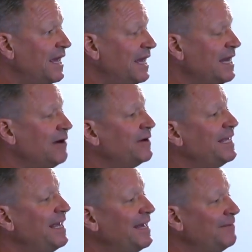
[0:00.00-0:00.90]
And now,
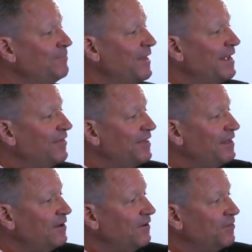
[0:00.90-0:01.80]
again, the,